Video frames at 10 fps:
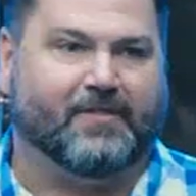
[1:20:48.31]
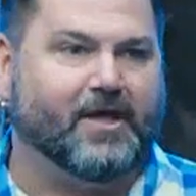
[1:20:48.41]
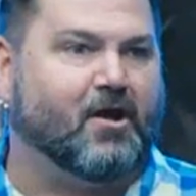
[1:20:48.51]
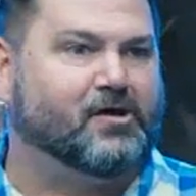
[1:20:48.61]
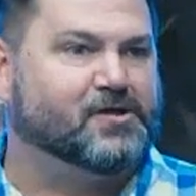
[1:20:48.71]
He
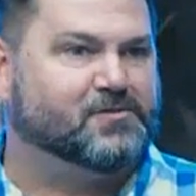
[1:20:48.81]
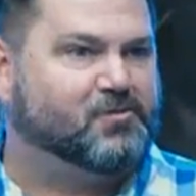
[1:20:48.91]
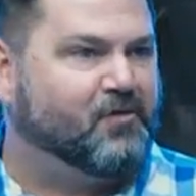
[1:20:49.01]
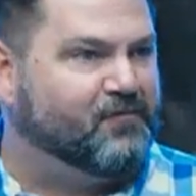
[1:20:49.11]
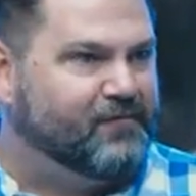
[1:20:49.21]
causes
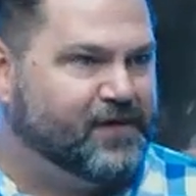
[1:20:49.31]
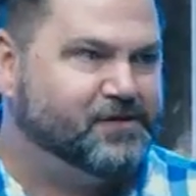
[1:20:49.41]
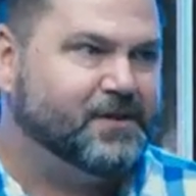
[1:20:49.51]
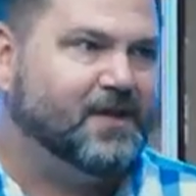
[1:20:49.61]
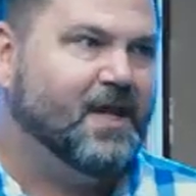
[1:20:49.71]

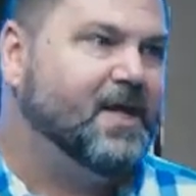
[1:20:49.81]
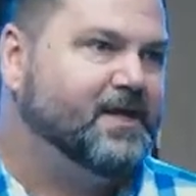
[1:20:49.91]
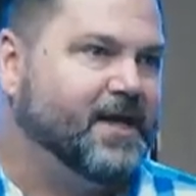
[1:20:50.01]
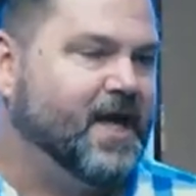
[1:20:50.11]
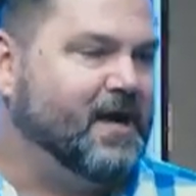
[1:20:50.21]
provision to come.